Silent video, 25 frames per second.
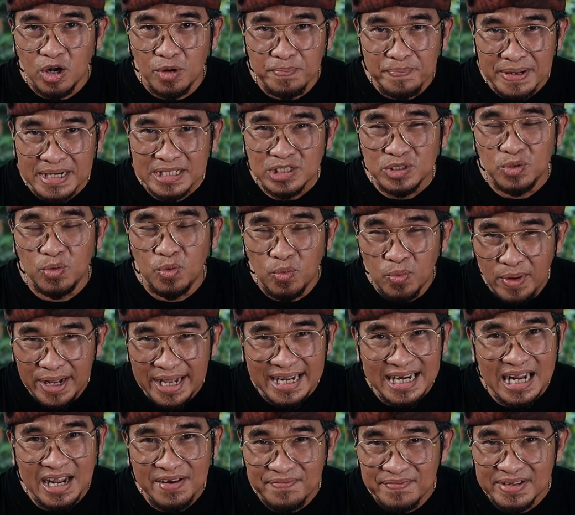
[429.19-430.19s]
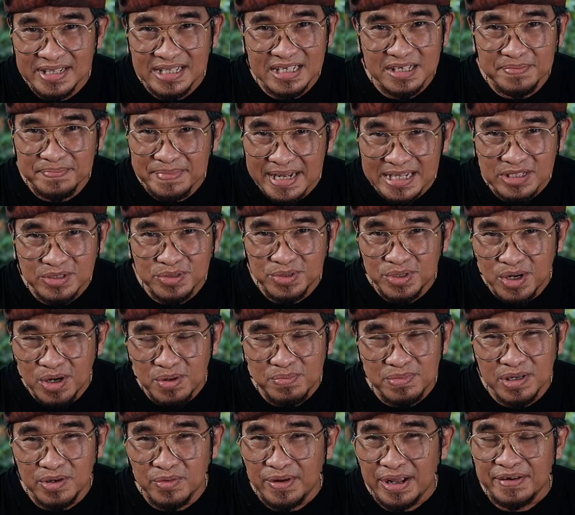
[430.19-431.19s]
compared to when everything back to
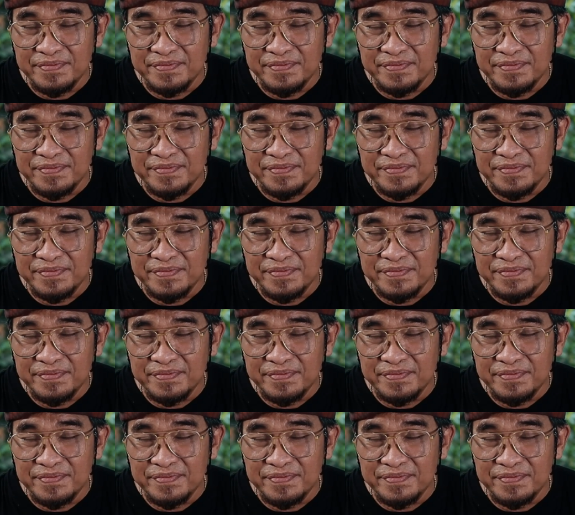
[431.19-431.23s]
normal,